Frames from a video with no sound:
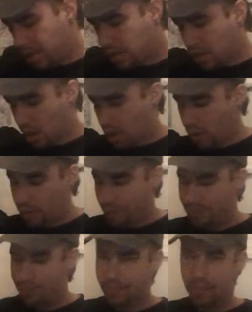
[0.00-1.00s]
So
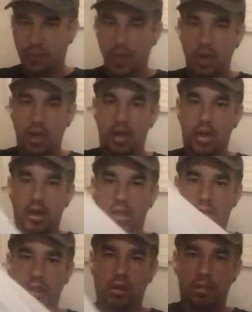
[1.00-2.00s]

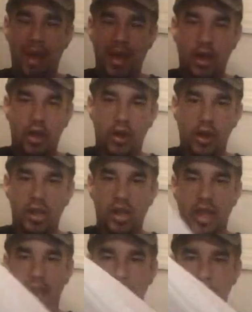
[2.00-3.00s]
it's a little bag of goodies
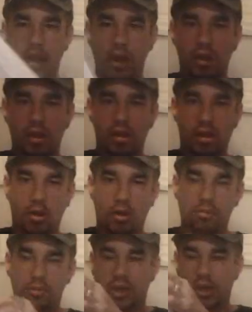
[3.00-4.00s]
I got here,
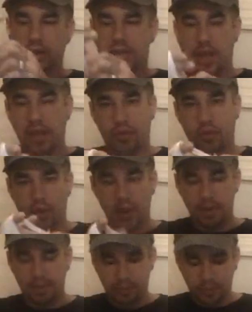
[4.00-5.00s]
so I'm just gonna dig through
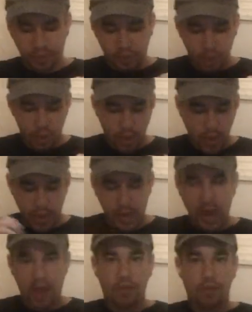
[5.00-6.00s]
it real quick.
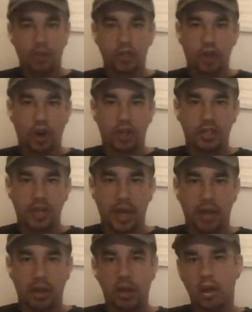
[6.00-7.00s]
Now, the first yard
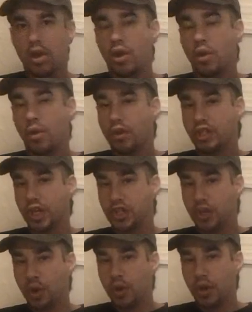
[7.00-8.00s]
sale, which I
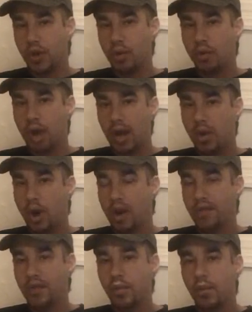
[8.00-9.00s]
showed you, had
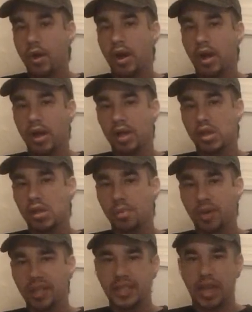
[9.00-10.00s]
quite a few uh,
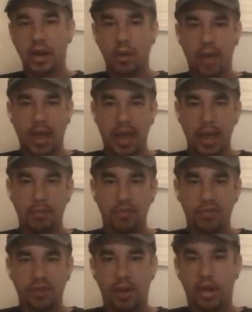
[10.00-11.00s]
Super Nintendo
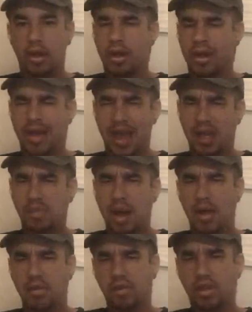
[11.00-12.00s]
games,
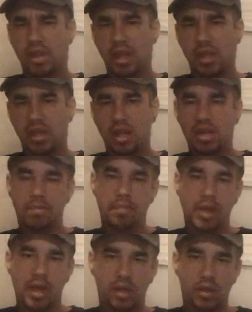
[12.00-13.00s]
Xbox three sixty, some
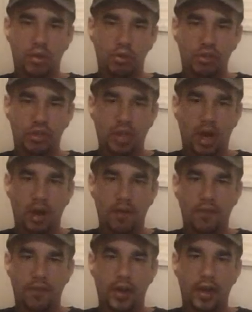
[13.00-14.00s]
P S two
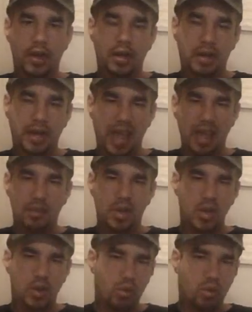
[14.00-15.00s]
stuff, uh,
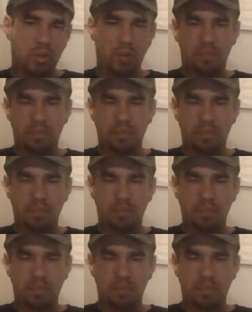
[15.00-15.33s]
GameCube,